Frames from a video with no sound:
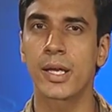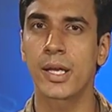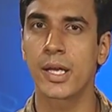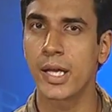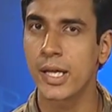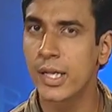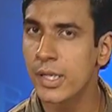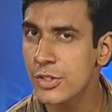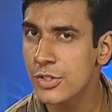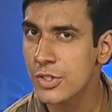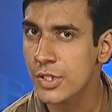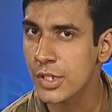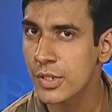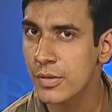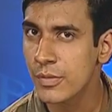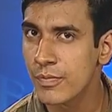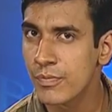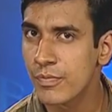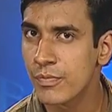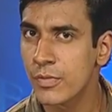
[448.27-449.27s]
energy,
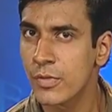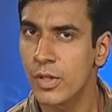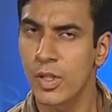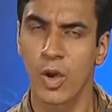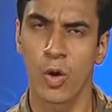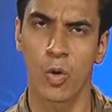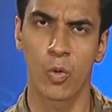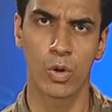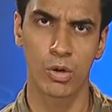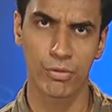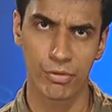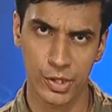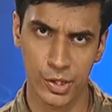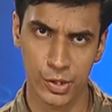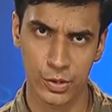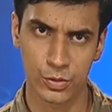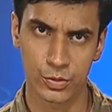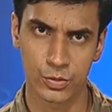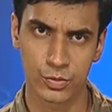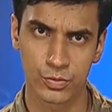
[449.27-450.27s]
what will you
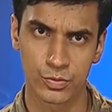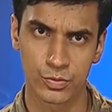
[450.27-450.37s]
do?